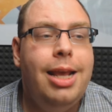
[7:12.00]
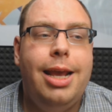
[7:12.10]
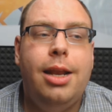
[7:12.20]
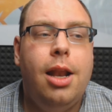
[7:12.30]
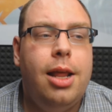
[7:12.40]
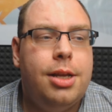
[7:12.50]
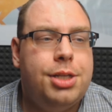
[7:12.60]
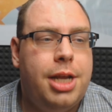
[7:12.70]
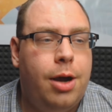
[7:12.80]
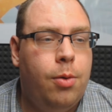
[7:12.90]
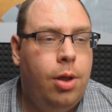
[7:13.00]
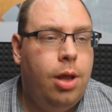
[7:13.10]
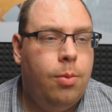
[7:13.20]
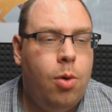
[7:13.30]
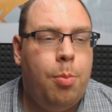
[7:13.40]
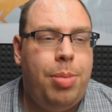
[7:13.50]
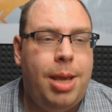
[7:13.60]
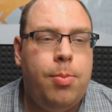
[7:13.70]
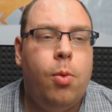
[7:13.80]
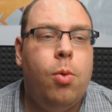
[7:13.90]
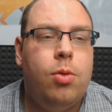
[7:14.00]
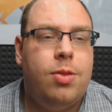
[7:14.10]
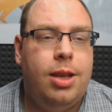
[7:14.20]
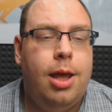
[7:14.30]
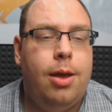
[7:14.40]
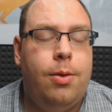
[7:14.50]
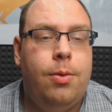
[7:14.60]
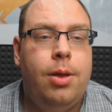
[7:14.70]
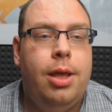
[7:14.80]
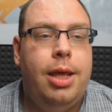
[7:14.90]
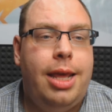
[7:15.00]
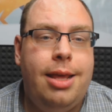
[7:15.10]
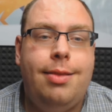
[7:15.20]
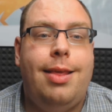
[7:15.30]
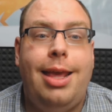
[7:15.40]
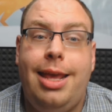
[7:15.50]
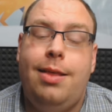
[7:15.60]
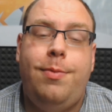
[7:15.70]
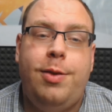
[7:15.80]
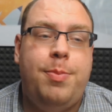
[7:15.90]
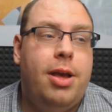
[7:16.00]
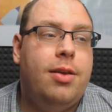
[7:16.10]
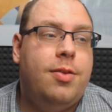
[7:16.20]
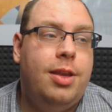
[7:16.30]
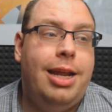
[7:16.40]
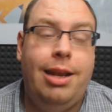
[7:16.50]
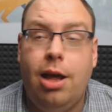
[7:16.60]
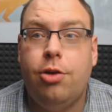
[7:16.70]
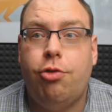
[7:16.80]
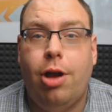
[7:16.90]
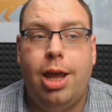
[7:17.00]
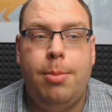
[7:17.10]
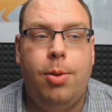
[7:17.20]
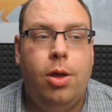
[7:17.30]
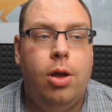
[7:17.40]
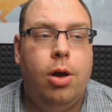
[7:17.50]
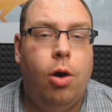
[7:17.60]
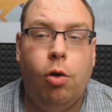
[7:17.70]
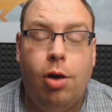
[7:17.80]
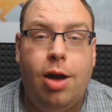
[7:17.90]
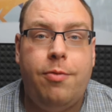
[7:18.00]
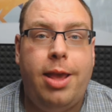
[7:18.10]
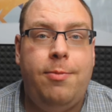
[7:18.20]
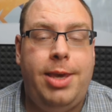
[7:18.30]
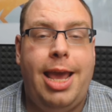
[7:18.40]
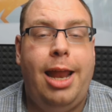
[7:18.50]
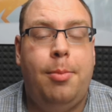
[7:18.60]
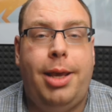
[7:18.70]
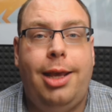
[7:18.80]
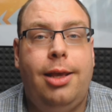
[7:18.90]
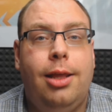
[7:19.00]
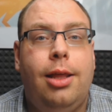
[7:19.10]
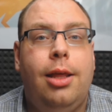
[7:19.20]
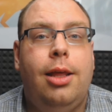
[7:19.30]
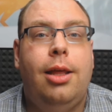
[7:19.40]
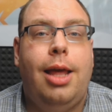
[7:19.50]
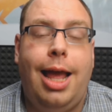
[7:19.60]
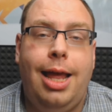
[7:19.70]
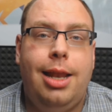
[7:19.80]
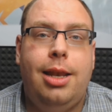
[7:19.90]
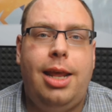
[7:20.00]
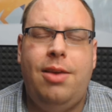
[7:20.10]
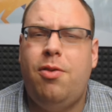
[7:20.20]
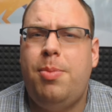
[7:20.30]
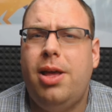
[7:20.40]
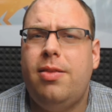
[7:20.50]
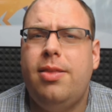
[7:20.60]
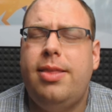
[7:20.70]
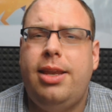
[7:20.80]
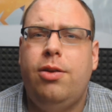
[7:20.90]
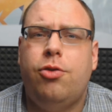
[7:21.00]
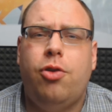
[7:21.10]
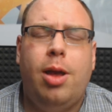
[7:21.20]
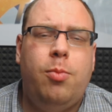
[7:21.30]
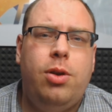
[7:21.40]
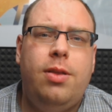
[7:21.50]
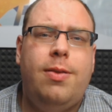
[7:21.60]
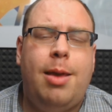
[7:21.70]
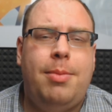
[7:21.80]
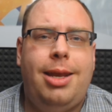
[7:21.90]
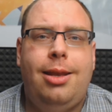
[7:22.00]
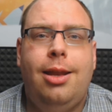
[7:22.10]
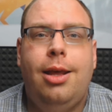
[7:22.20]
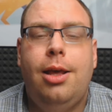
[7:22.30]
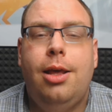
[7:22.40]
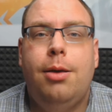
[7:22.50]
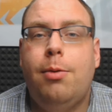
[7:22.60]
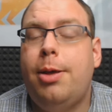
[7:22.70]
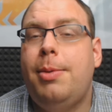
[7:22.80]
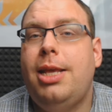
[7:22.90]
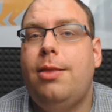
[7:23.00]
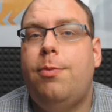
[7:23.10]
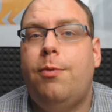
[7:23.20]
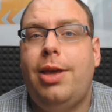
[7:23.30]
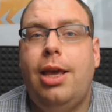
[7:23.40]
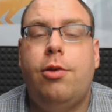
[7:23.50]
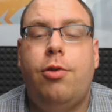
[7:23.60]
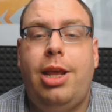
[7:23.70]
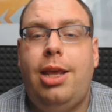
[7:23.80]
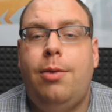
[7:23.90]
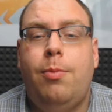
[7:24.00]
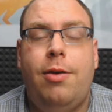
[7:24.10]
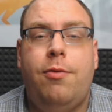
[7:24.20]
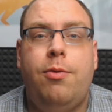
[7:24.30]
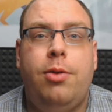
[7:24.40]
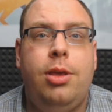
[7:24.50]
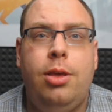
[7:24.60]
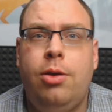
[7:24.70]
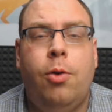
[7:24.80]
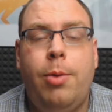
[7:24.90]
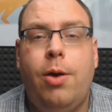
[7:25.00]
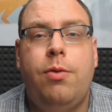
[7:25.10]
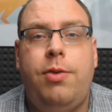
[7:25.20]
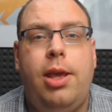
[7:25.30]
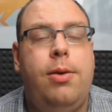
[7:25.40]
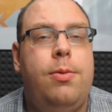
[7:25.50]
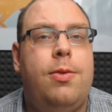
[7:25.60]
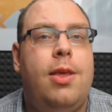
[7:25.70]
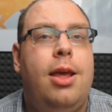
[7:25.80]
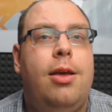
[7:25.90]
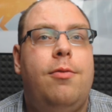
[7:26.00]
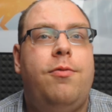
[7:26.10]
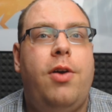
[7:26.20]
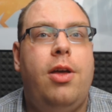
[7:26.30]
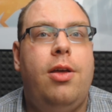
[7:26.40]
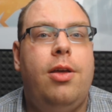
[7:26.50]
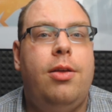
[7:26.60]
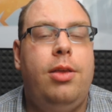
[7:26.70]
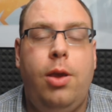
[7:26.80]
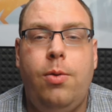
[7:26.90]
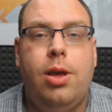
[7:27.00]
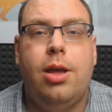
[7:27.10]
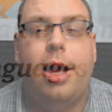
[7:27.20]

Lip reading: In a nutshell, what people want to know is this person in our tribe, or are they the enemy? And if a person's in your tribe, what does that mean? Well, it means that they agree with your worldviews, that you can